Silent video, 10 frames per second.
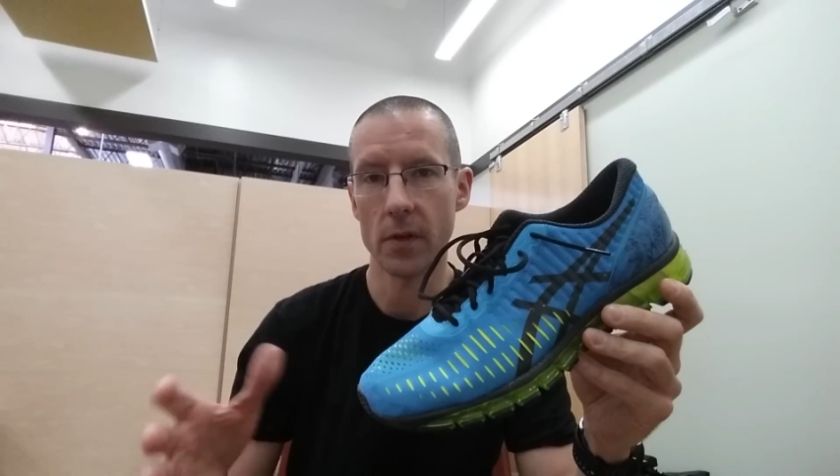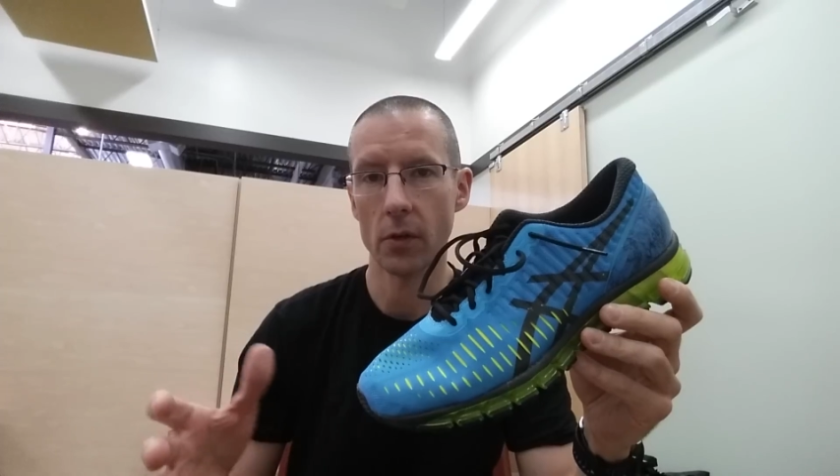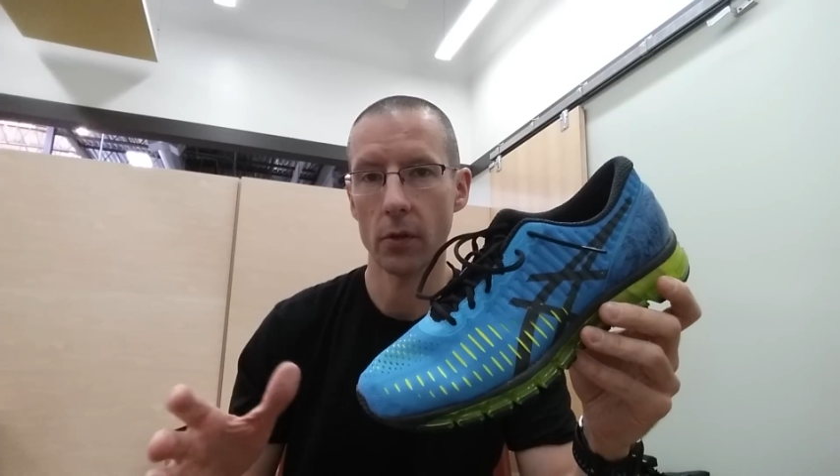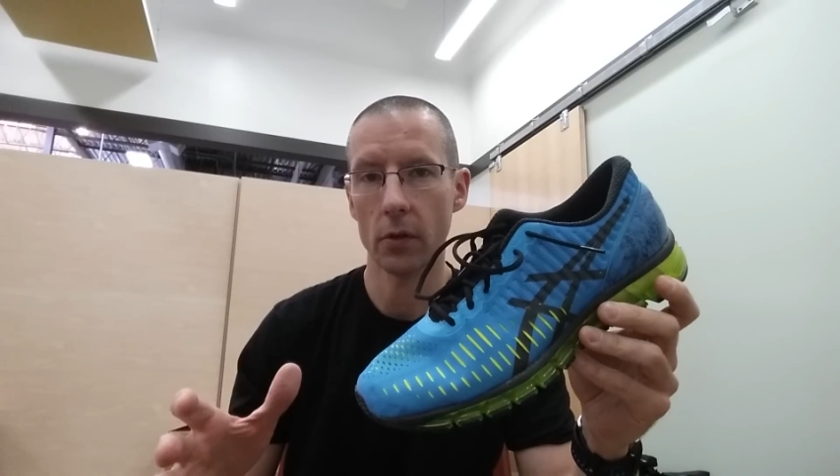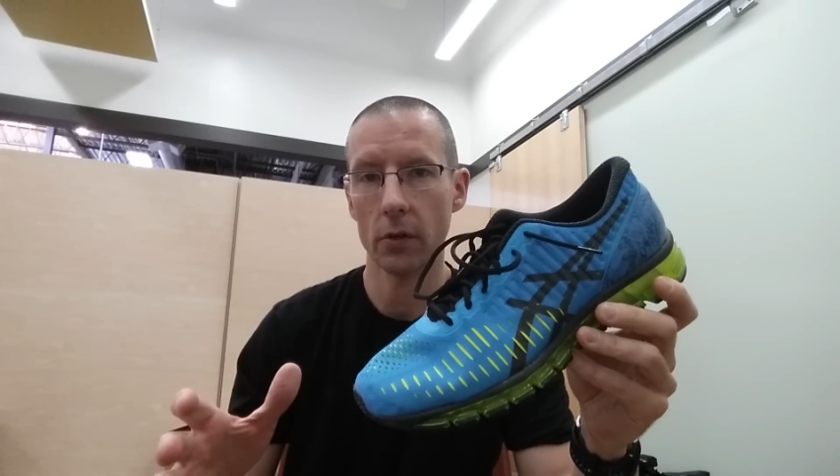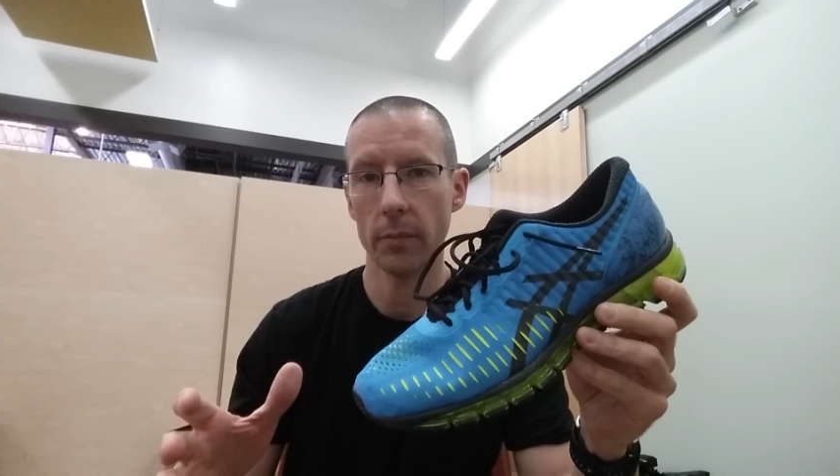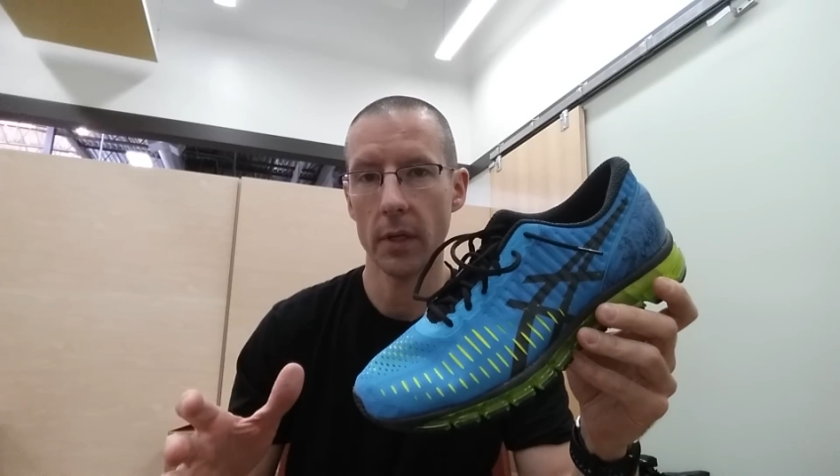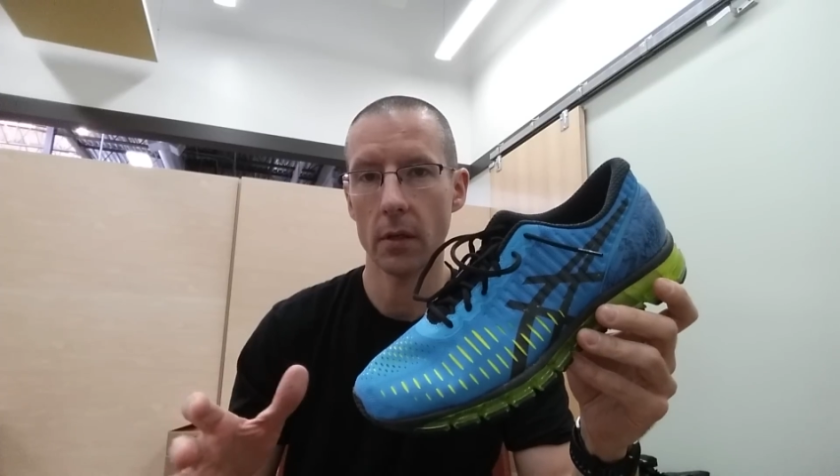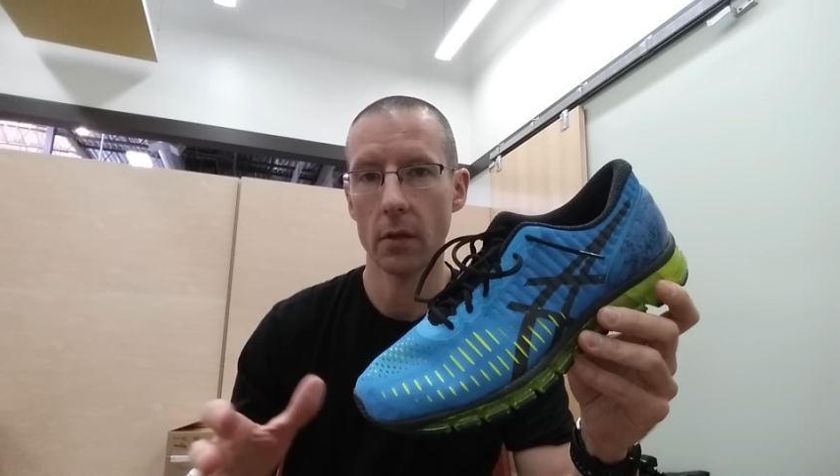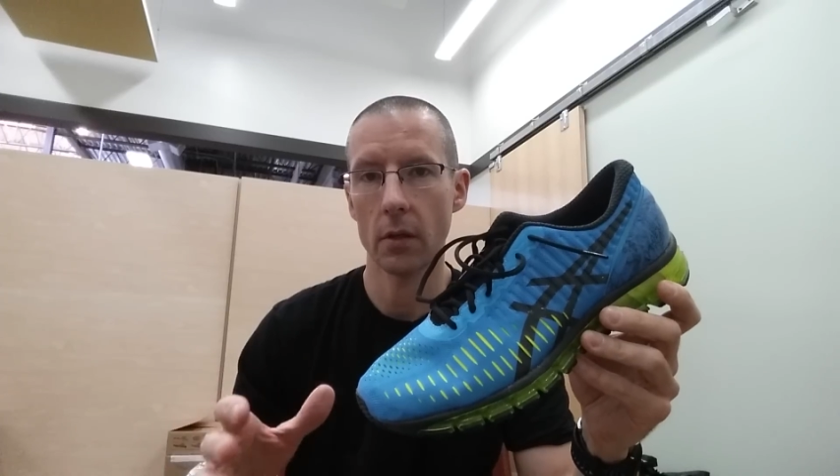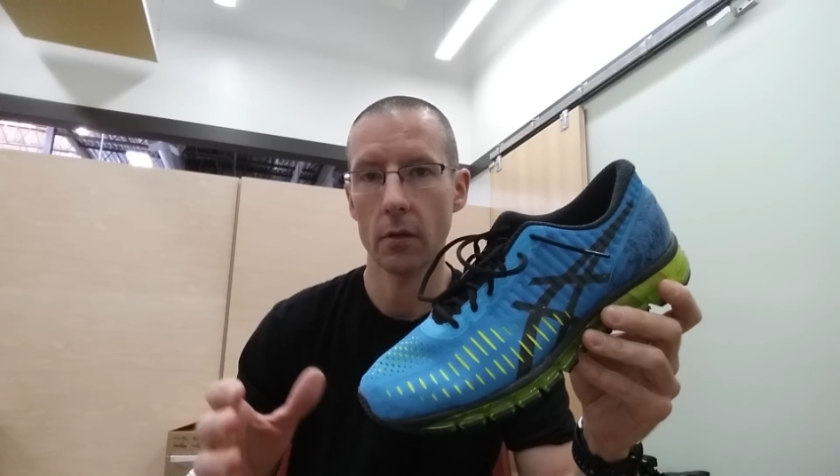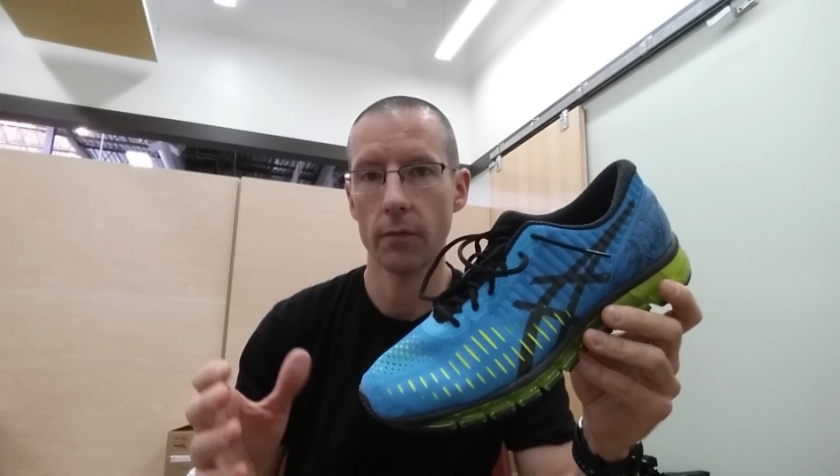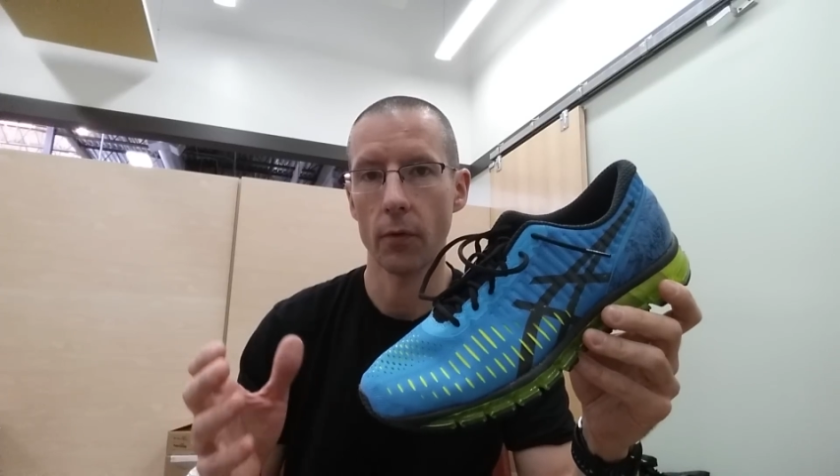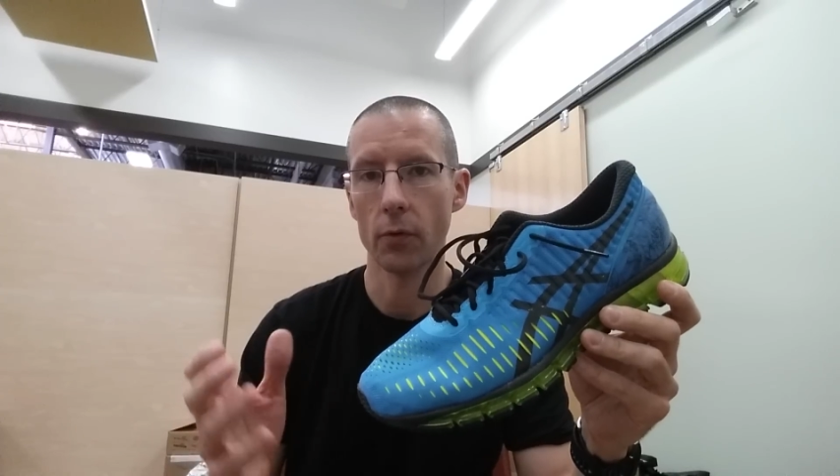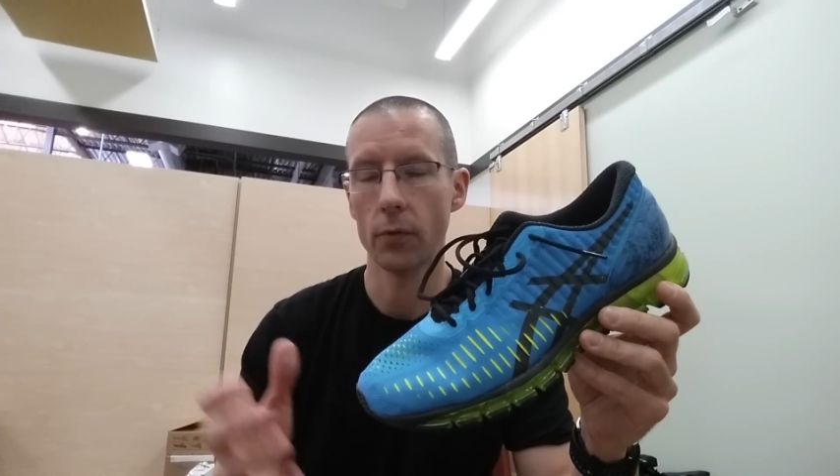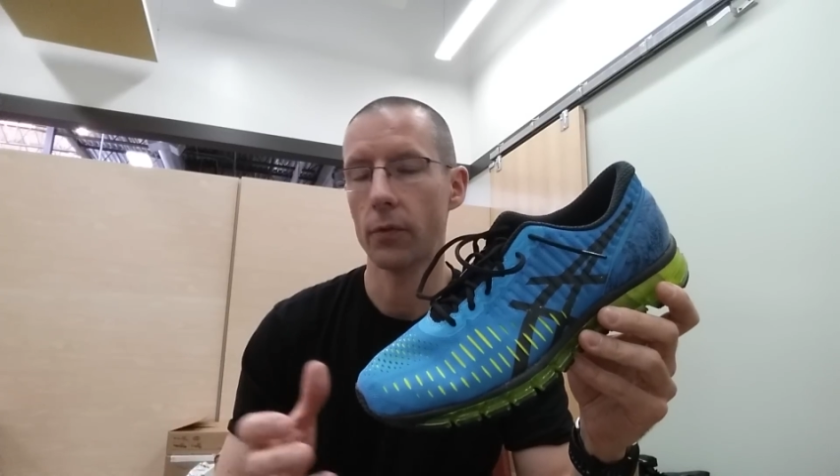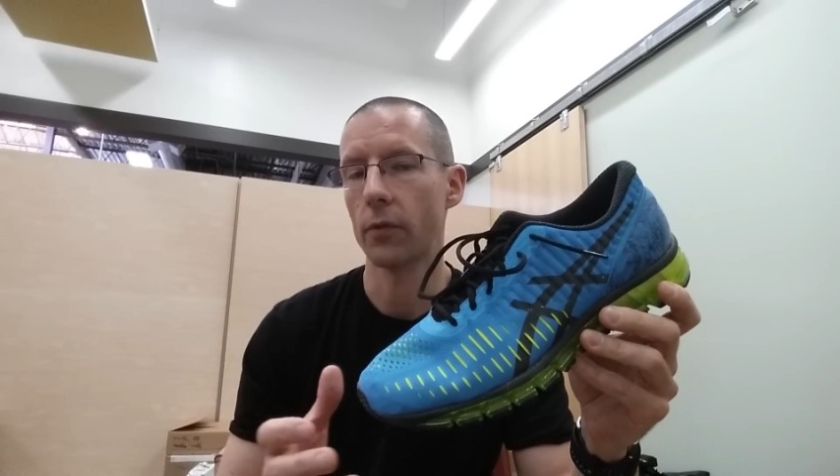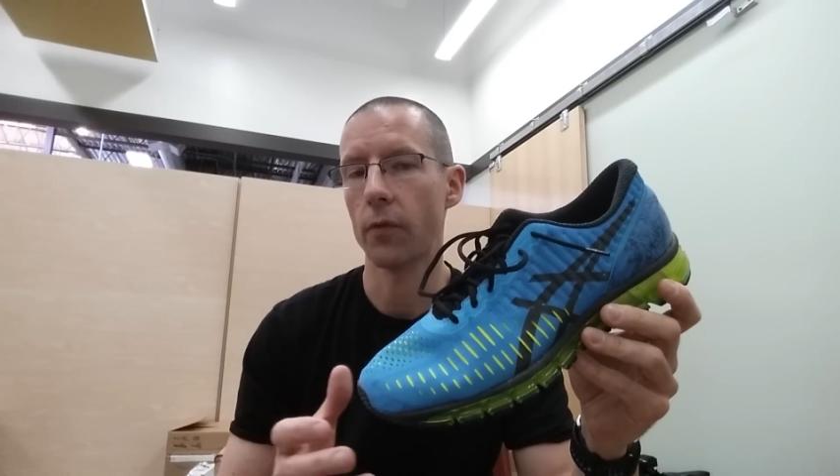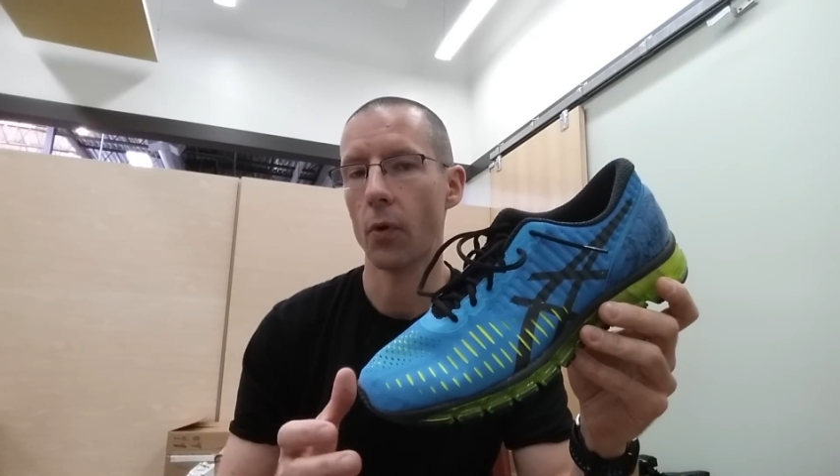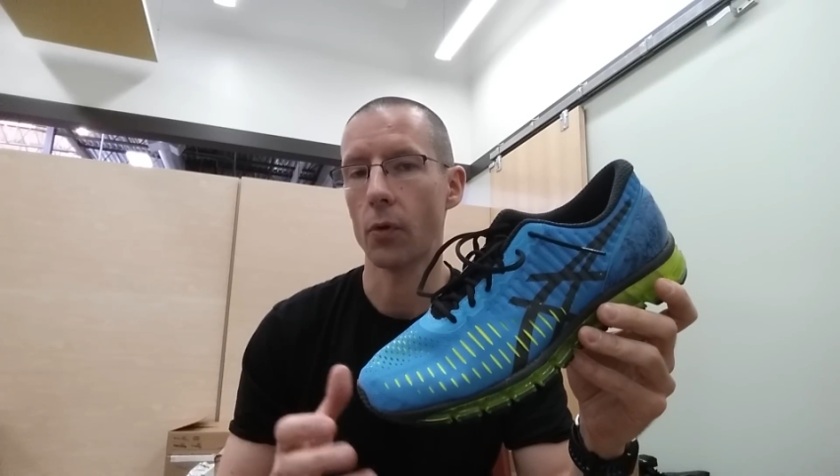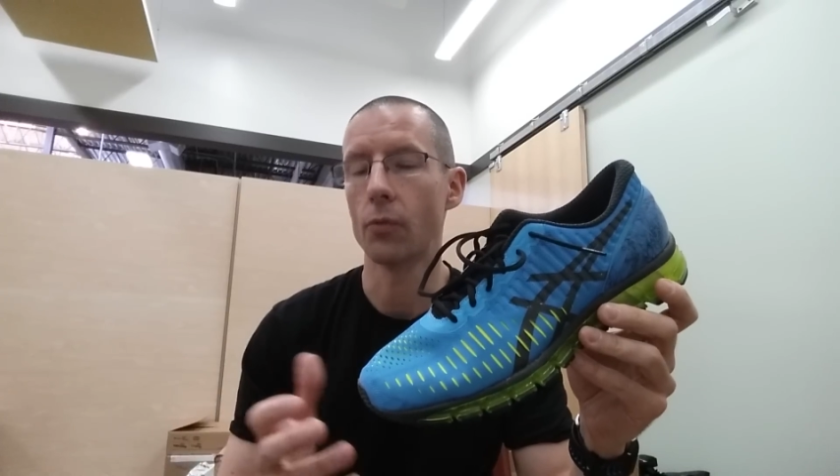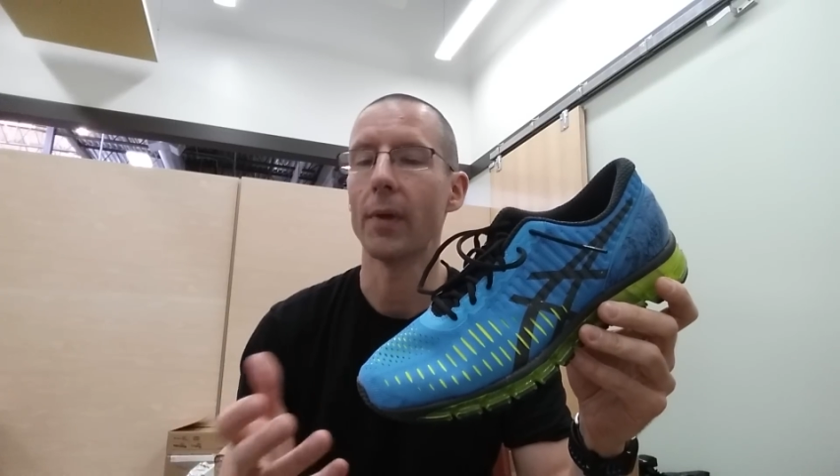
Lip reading: field a little bit for who this is for and